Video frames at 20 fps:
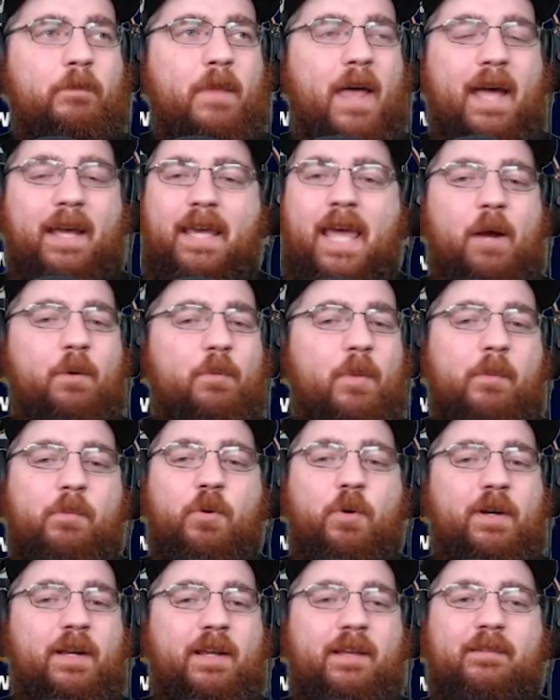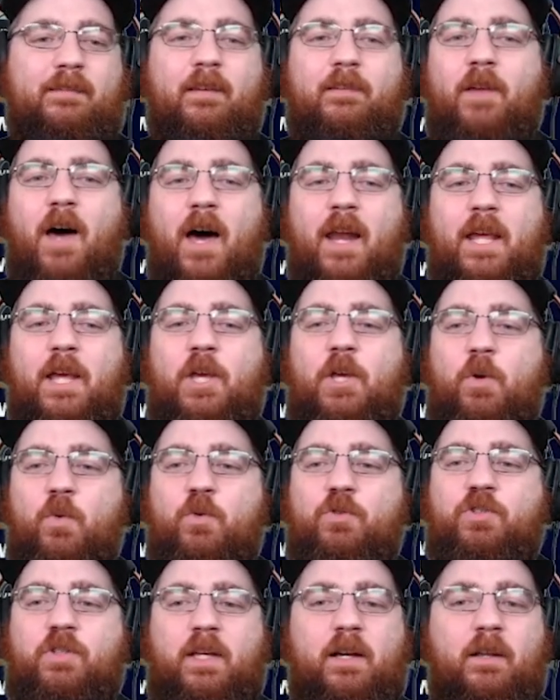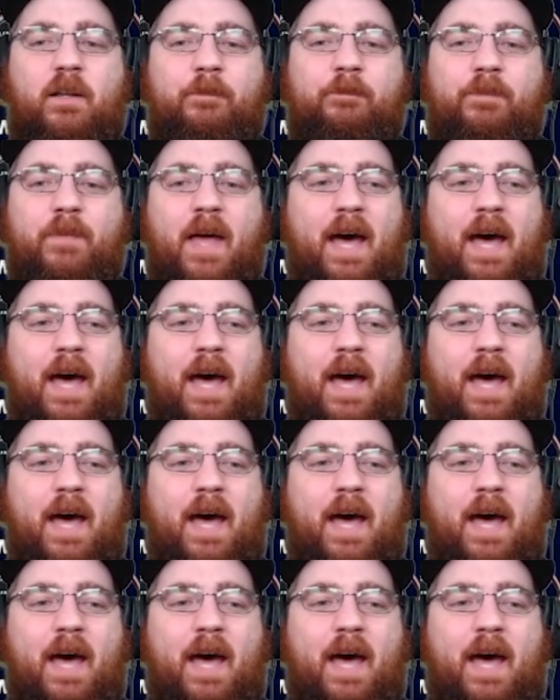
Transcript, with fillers: I can't remember who it is. It's not a huge deal.